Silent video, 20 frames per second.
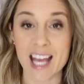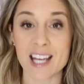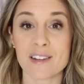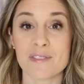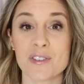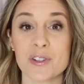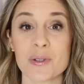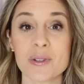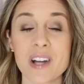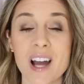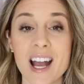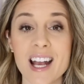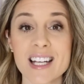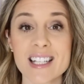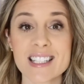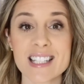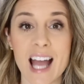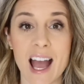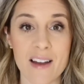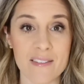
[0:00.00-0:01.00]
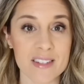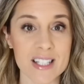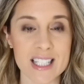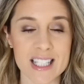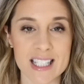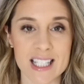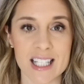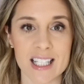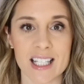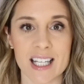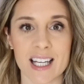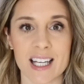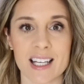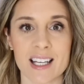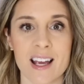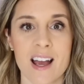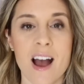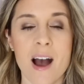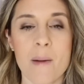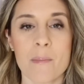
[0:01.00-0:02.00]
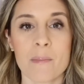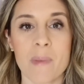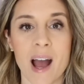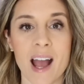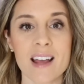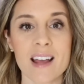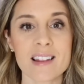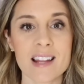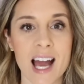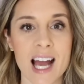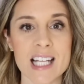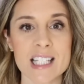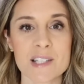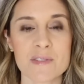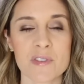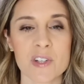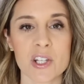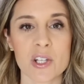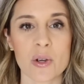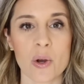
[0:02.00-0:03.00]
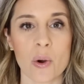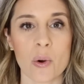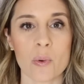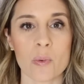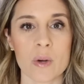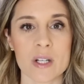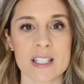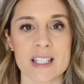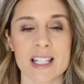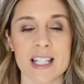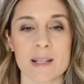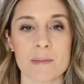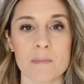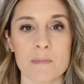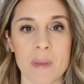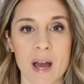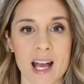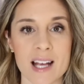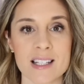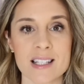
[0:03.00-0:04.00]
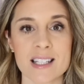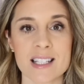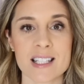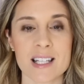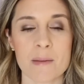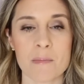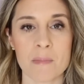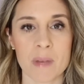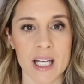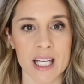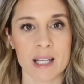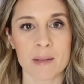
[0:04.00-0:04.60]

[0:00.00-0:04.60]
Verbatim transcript: And if you guys haven't seen it, my last video was the best mini